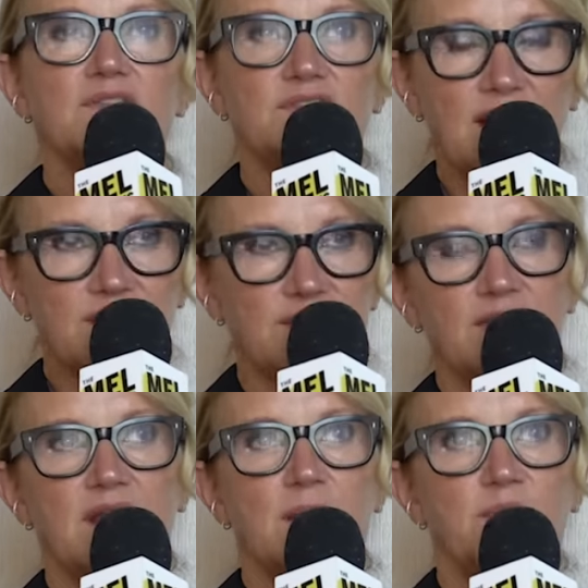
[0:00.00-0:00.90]
The second
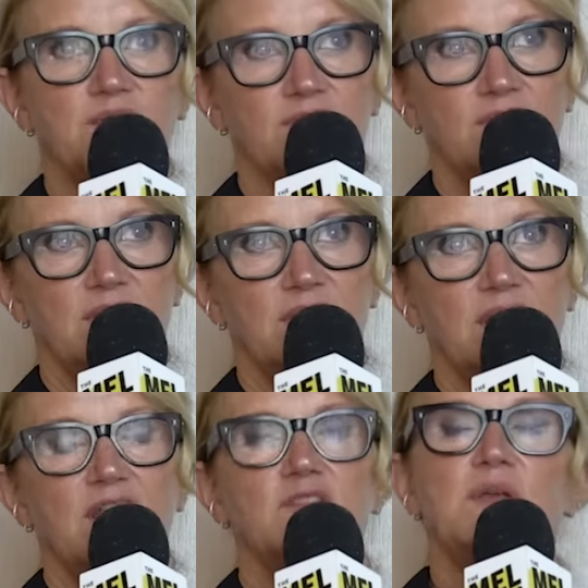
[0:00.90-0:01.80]
thing that happens
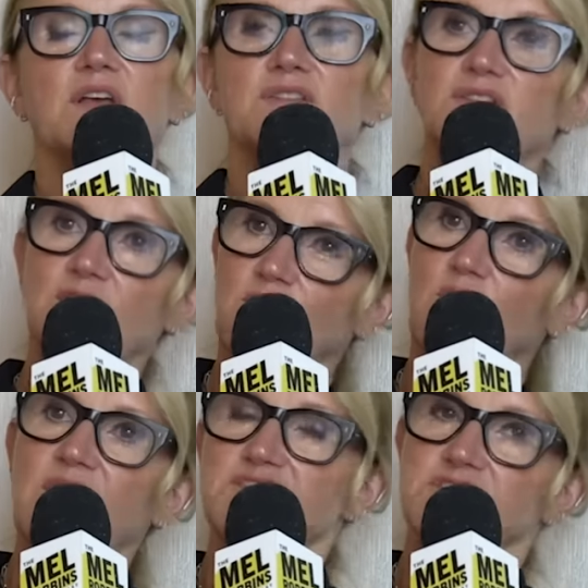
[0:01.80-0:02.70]
is because it's a
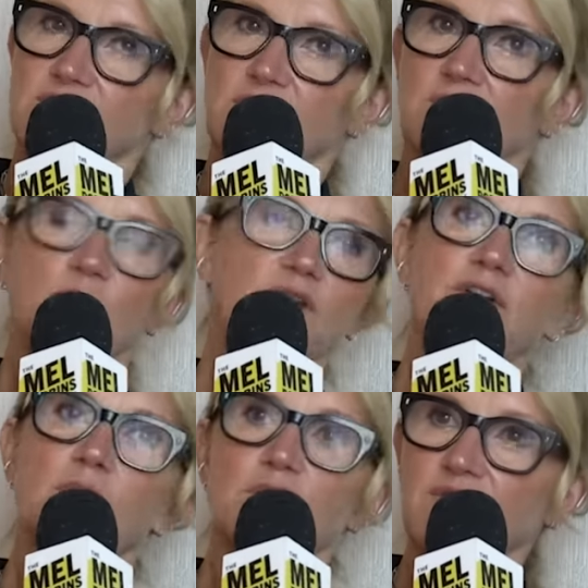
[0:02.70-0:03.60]
question, what
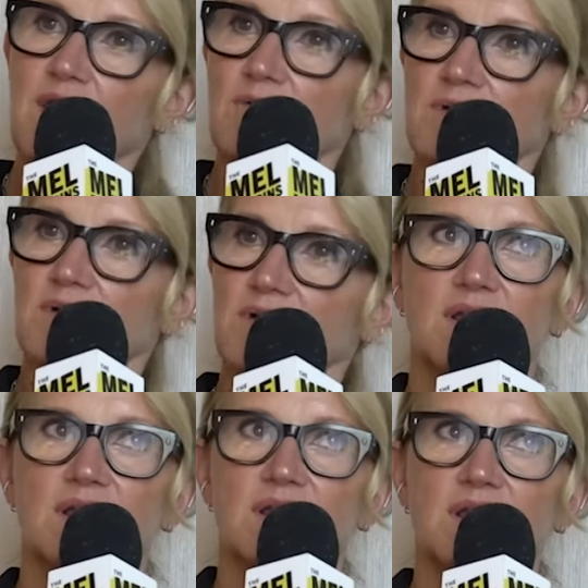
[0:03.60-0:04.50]
if it all works out?
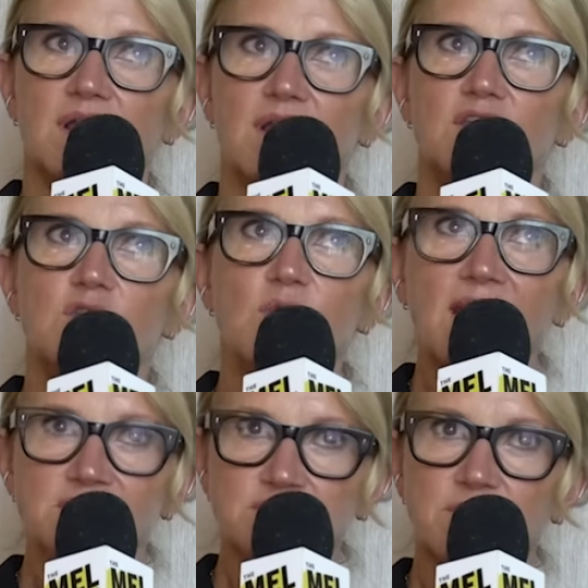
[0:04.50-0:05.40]
you
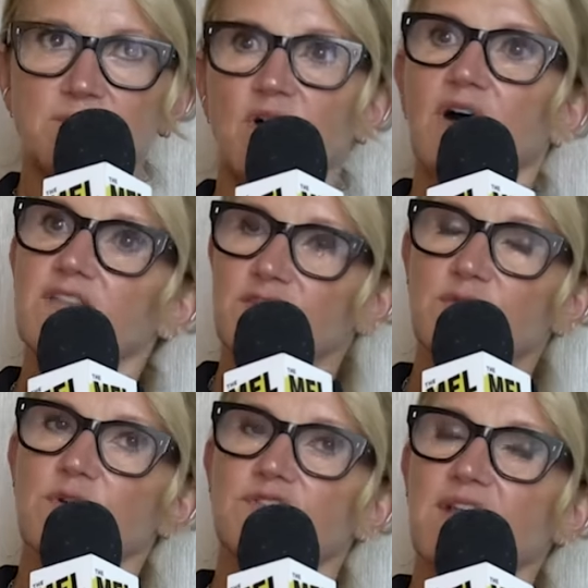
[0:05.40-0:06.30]
actually pause
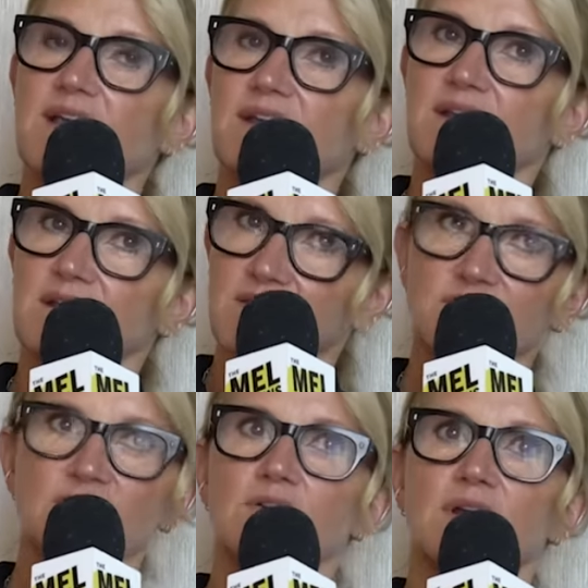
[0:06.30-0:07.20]
for a second and
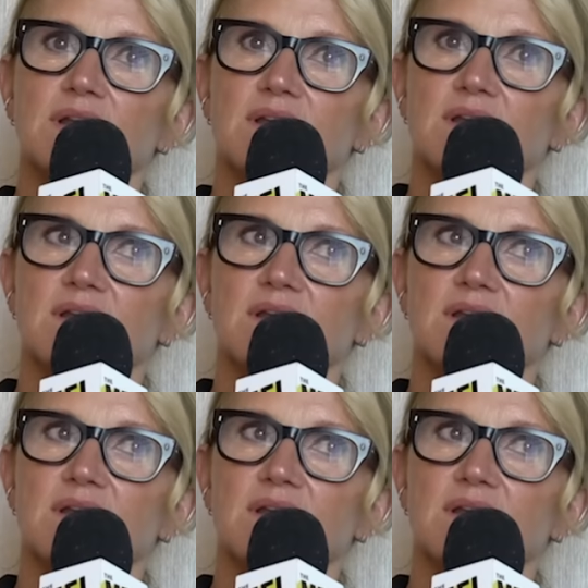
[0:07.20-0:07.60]
consider it.